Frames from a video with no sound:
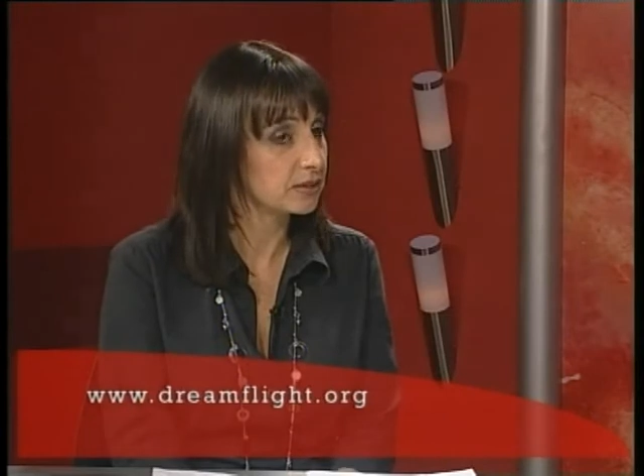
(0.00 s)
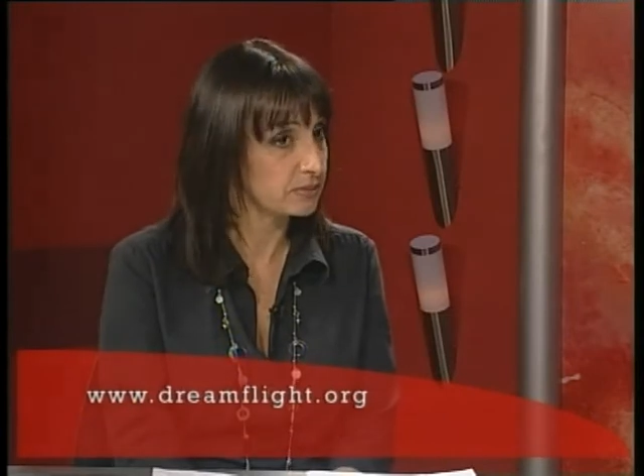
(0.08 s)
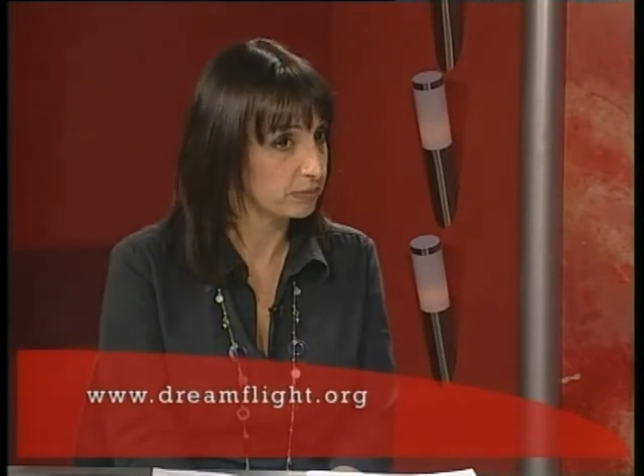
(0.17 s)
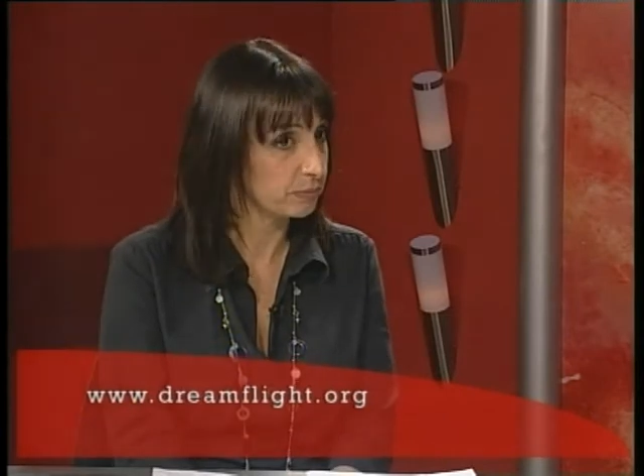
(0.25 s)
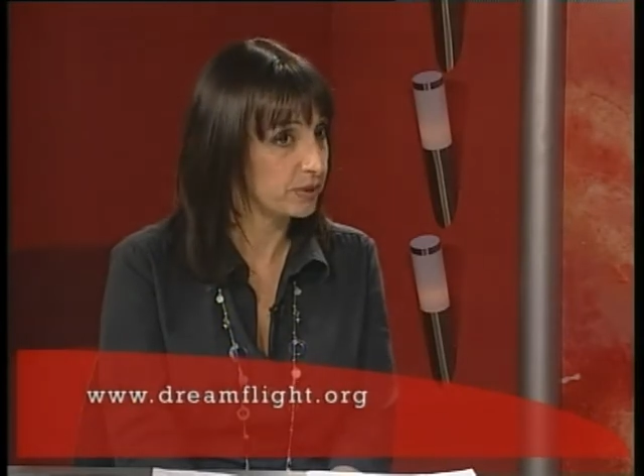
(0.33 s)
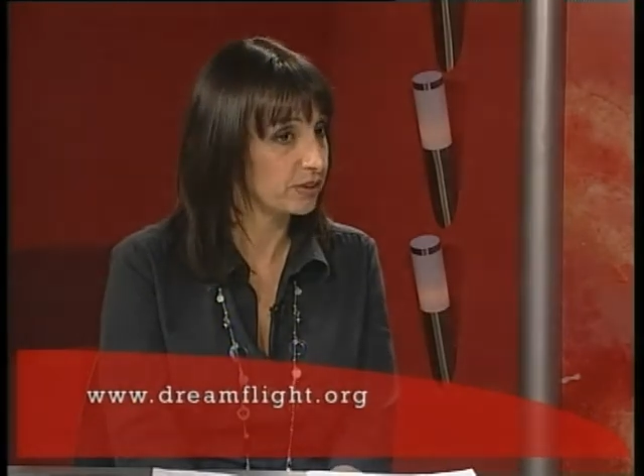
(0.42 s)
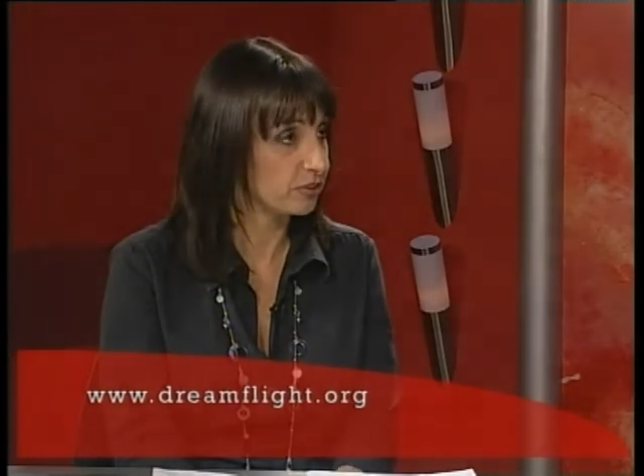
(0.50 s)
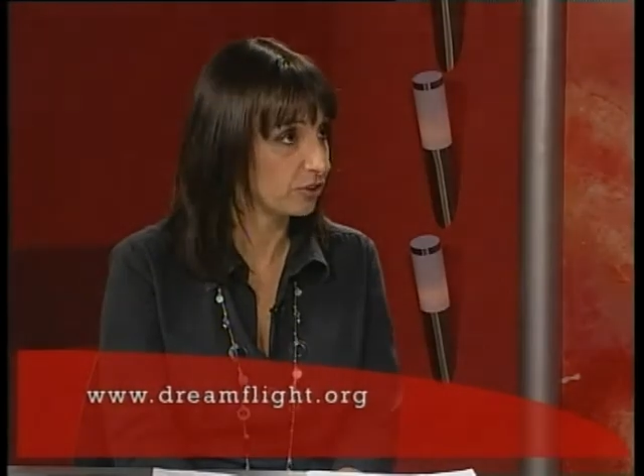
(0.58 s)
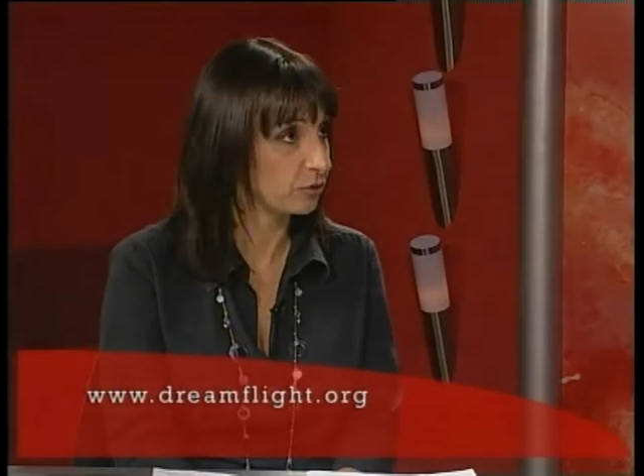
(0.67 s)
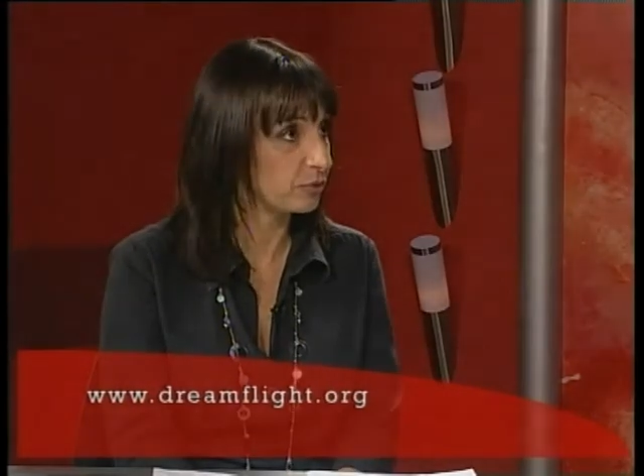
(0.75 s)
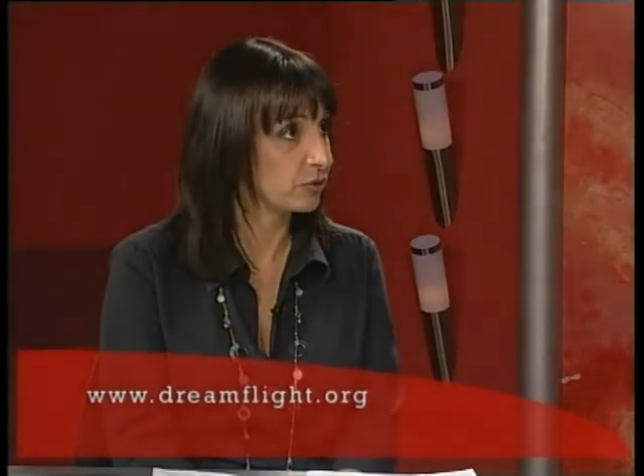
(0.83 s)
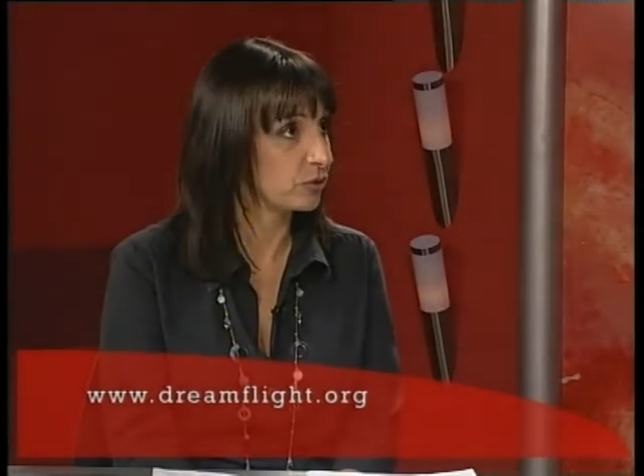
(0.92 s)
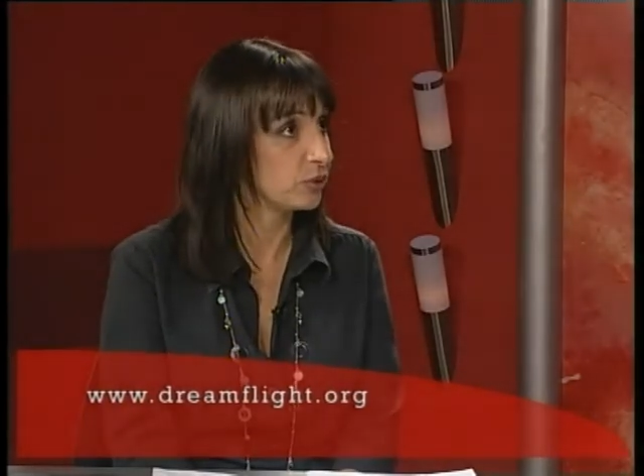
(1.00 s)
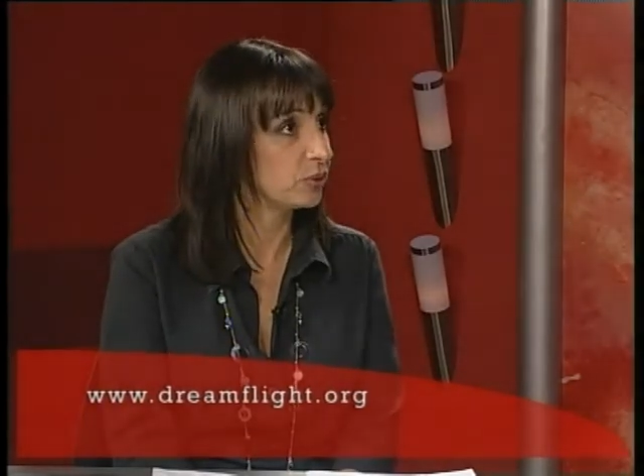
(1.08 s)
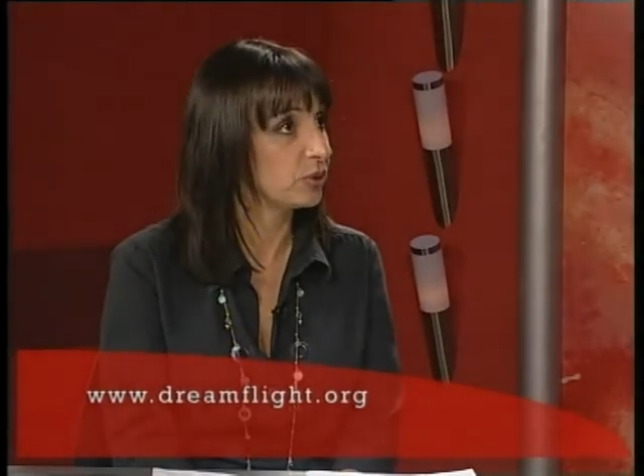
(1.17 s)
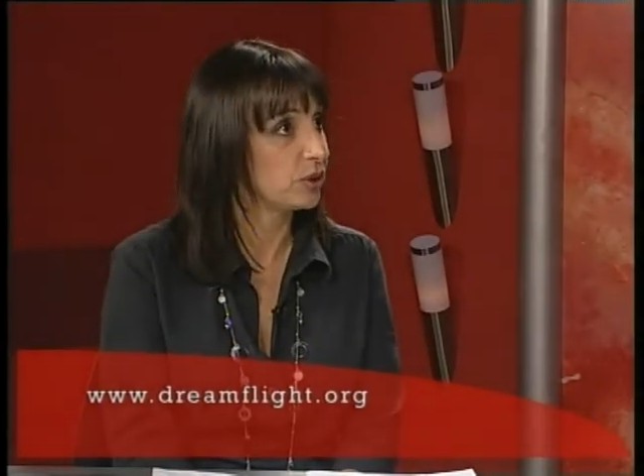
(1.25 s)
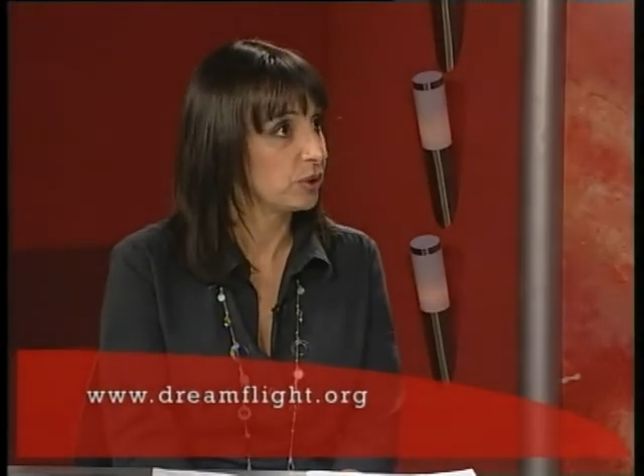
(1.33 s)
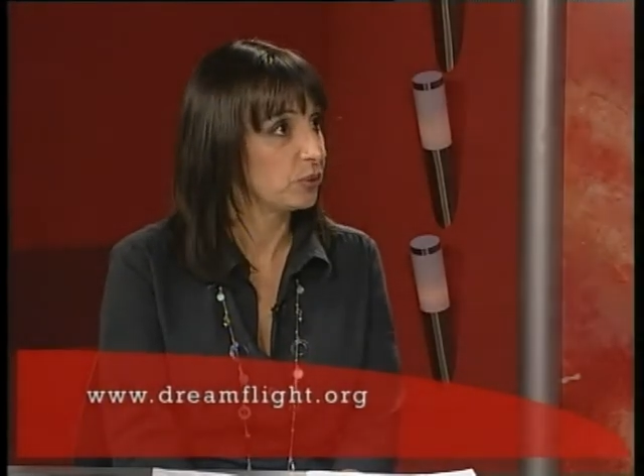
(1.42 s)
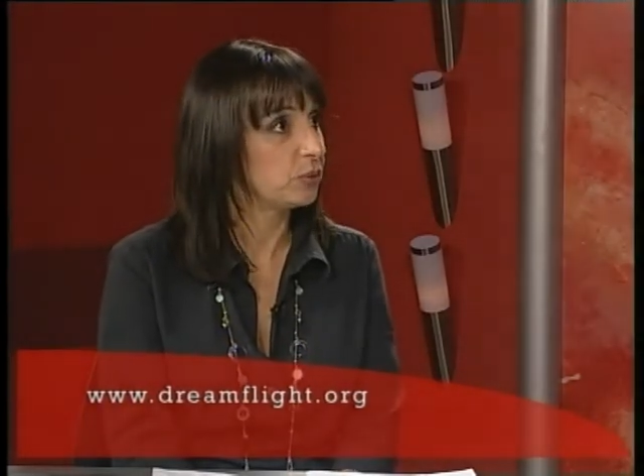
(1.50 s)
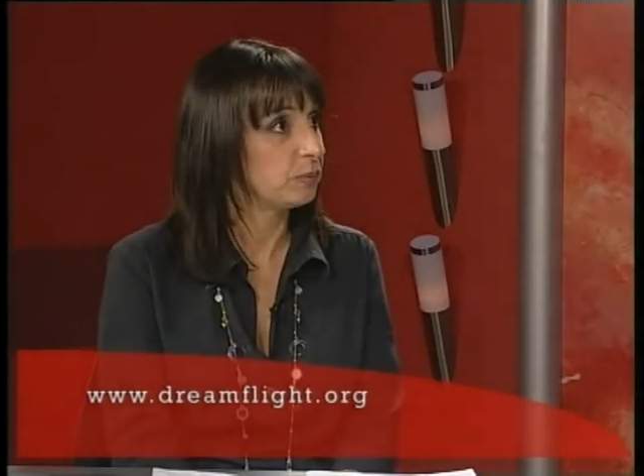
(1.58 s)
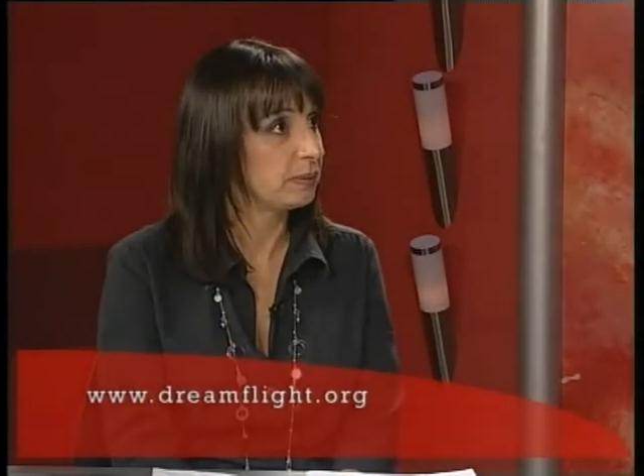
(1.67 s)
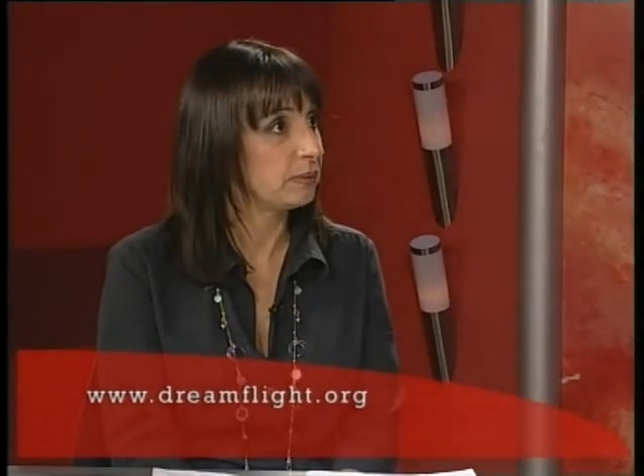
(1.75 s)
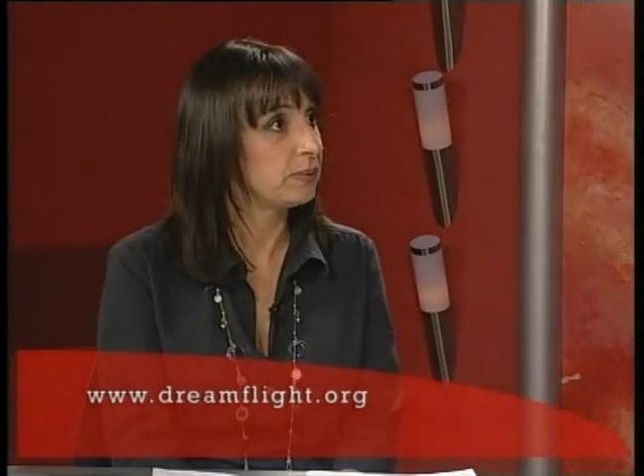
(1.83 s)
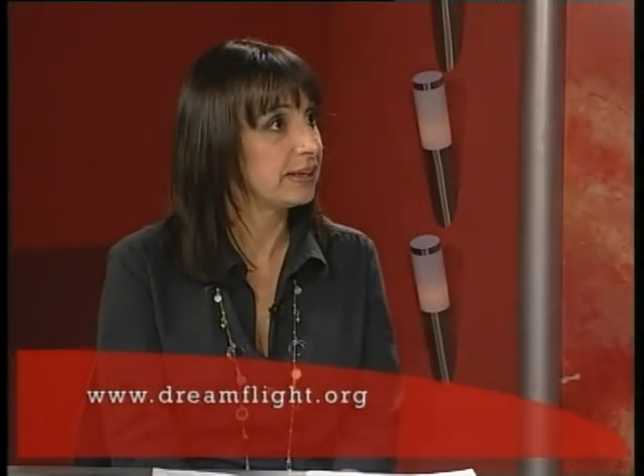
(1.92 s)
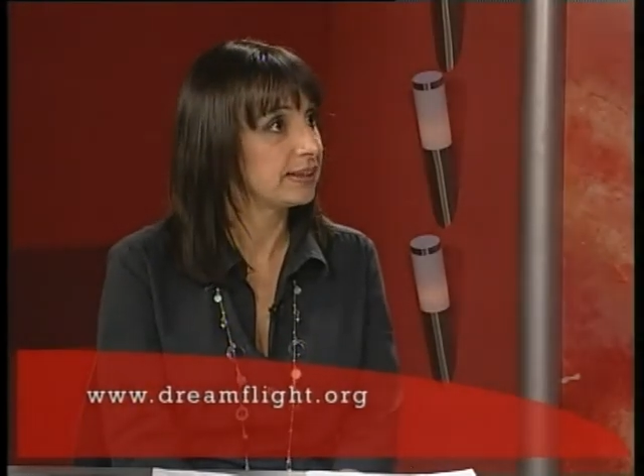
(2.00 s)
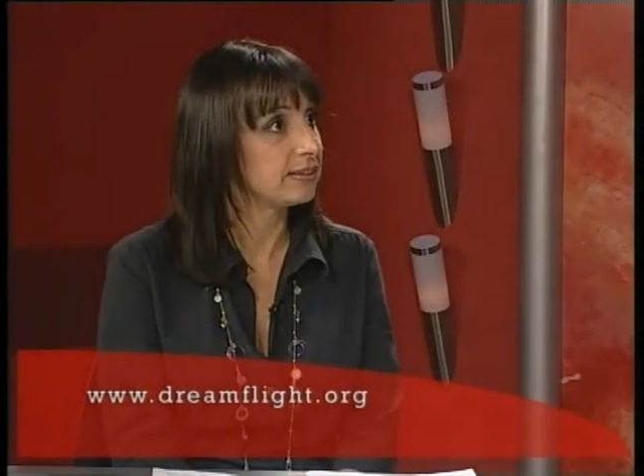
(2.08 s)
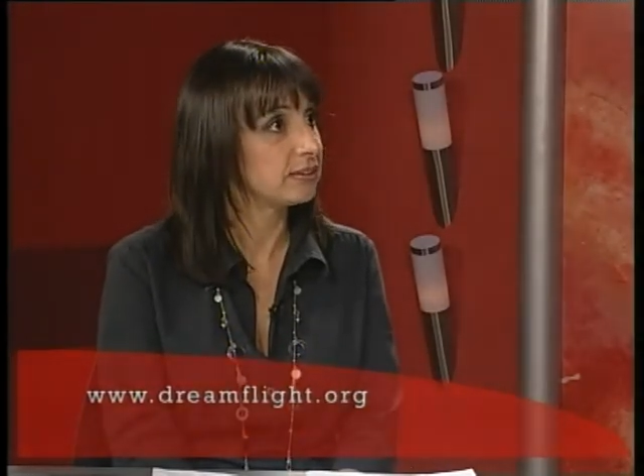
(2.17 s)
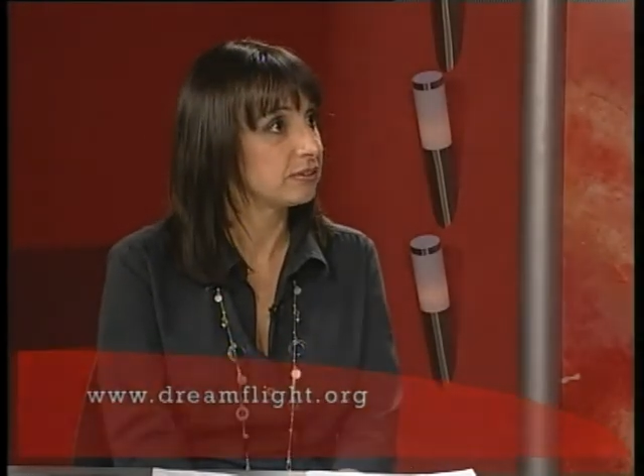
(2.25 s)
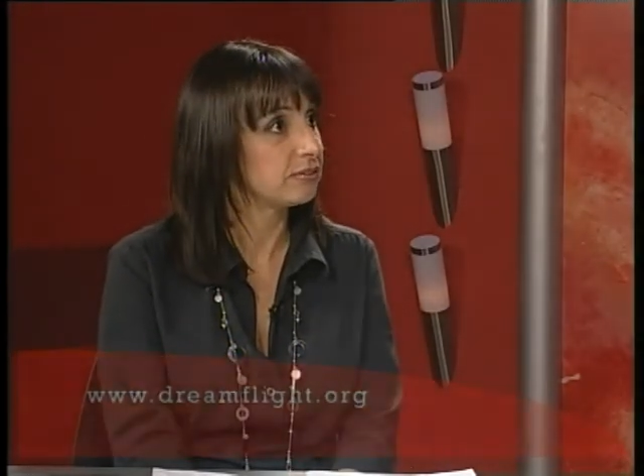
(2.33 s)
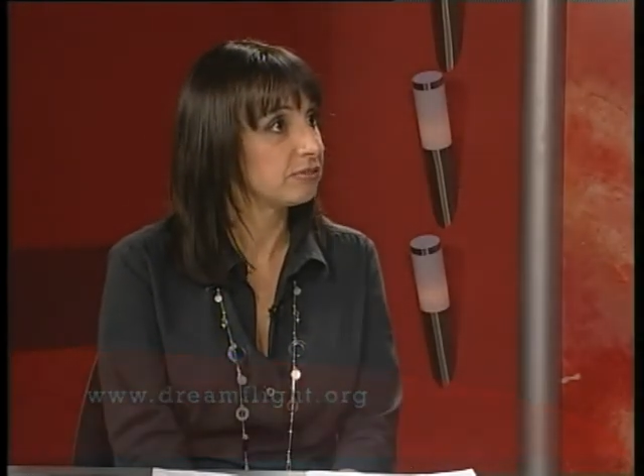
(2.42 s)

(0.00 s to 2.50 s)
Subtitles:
St Bernard's Hospital would be willing to